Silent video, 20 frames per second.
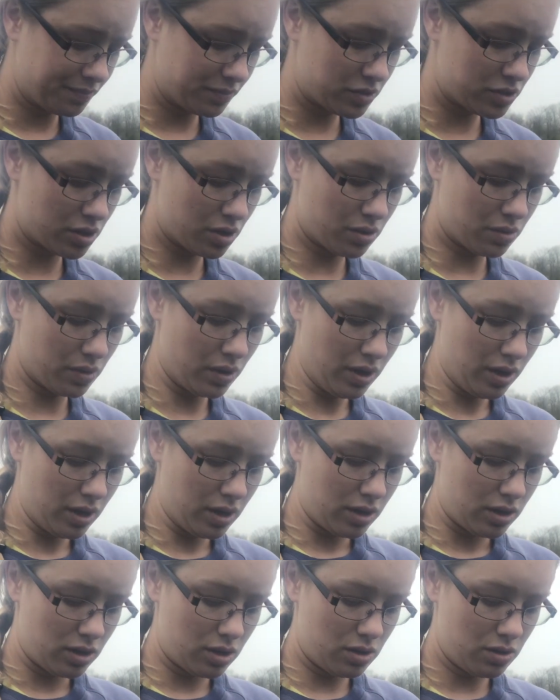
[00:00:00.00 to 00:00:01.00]
So
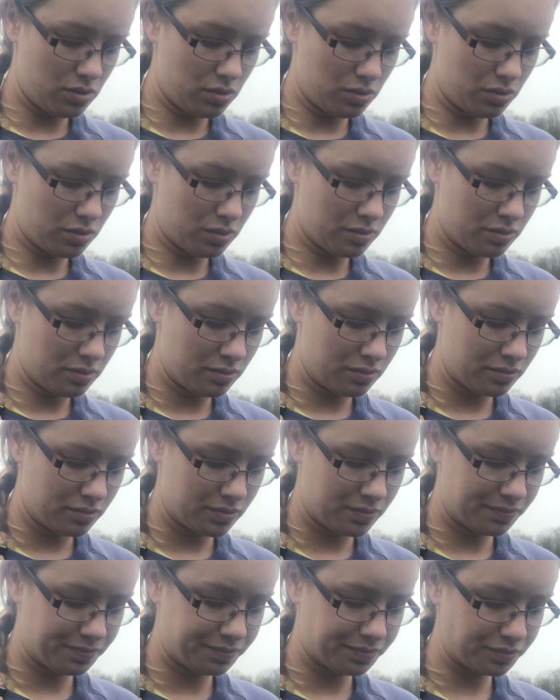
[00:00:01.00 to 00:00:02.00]
you
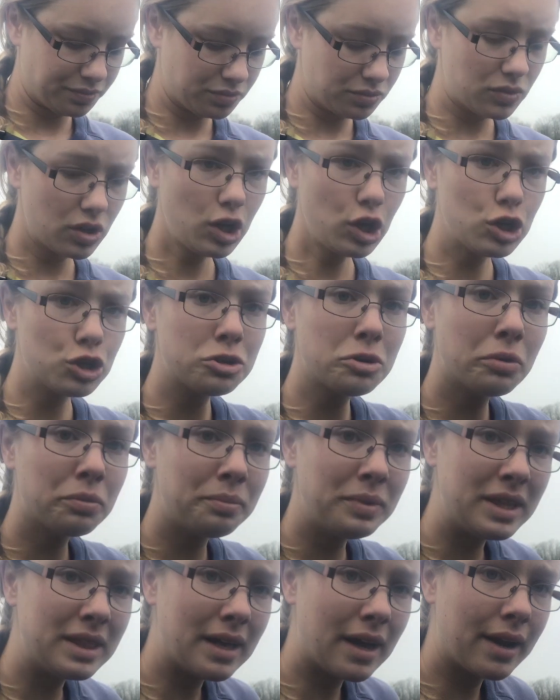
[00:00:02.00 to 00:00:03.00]
don't
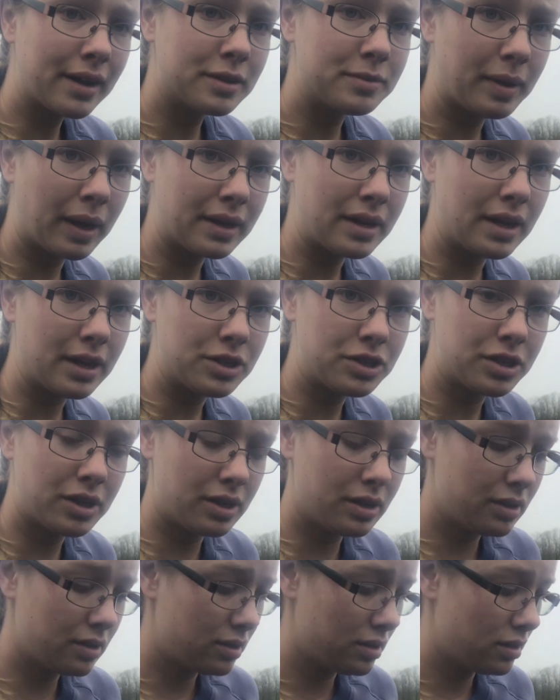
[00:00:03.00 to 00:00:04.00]
meet that
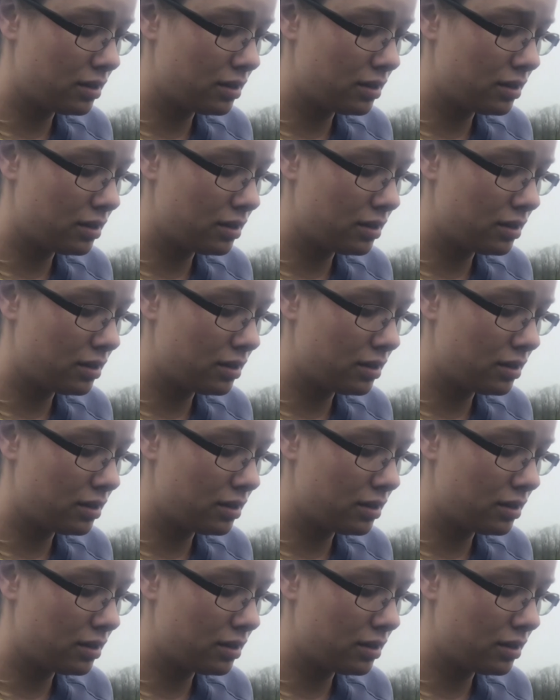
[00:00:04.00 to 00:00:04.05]
expectation.